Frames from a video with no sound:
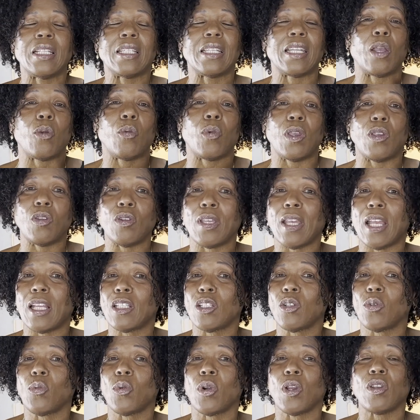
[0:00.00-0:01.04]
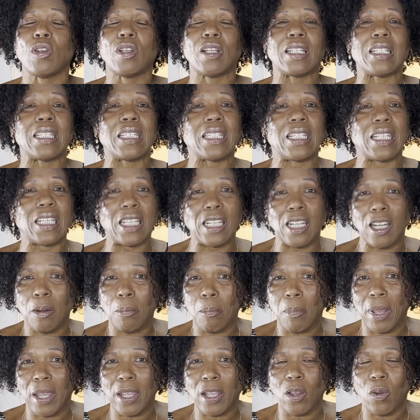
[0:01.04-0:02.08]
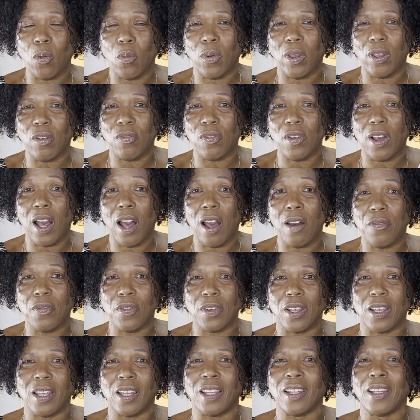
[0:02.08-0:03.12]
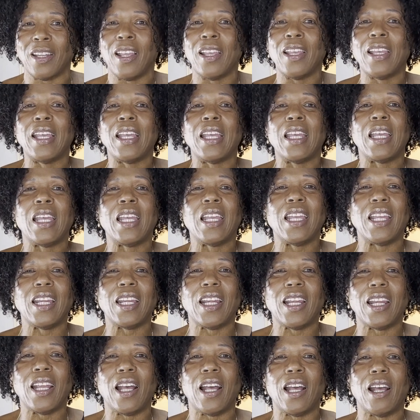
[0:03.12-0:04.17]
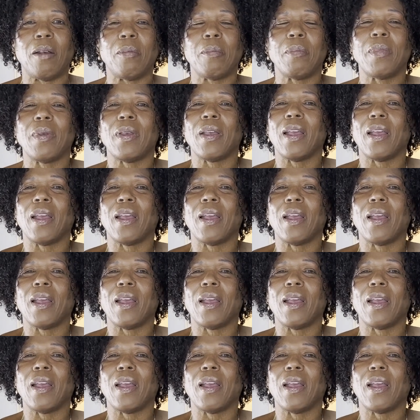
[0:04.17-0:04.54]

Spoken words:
Then when you get to work, you can stick it in the microwave oven, heat it up,